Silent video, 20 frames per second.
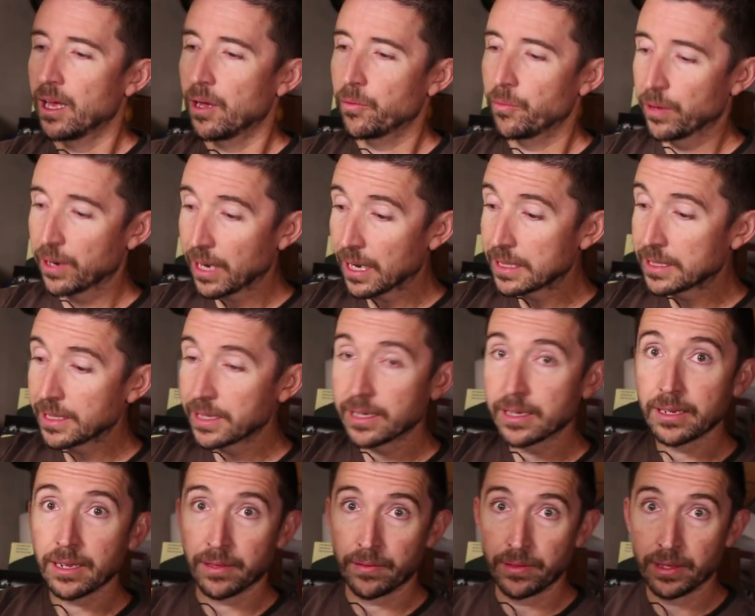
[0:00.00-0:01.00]
What I
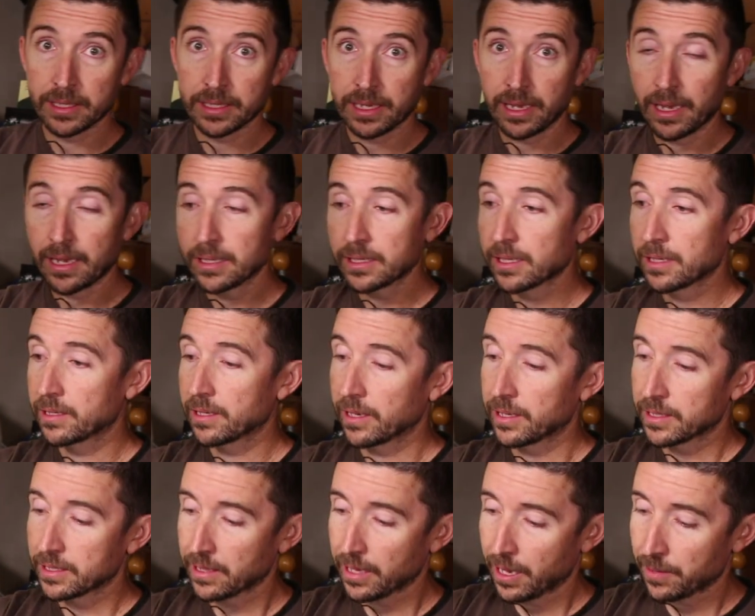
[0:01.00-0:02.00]
did in this case is
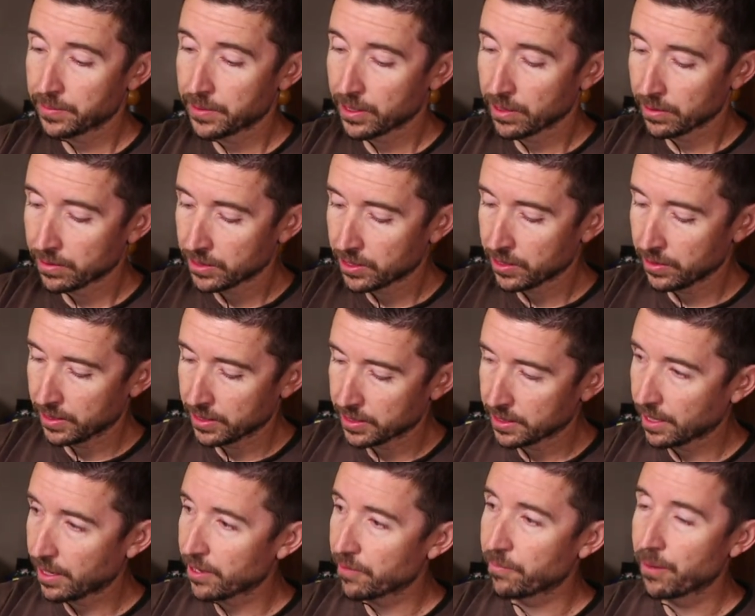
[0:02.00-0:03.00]
I slapped it onto the
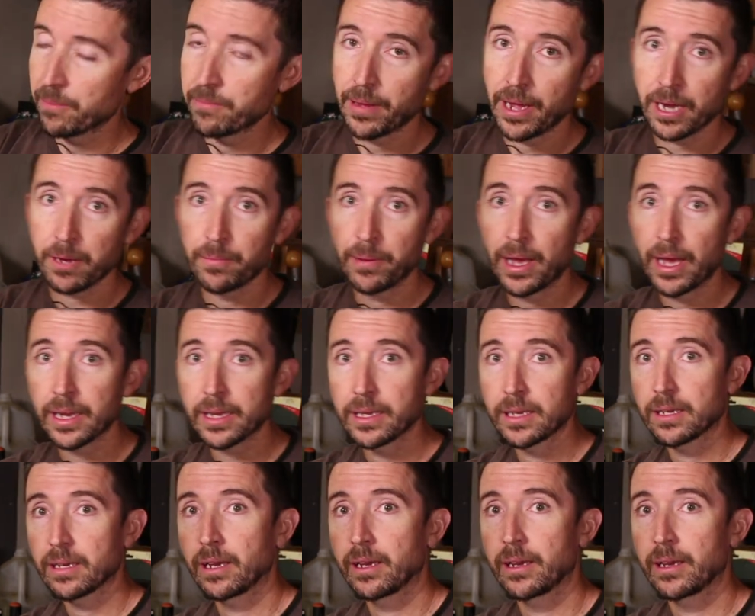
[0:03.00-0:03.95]
side of my backpack.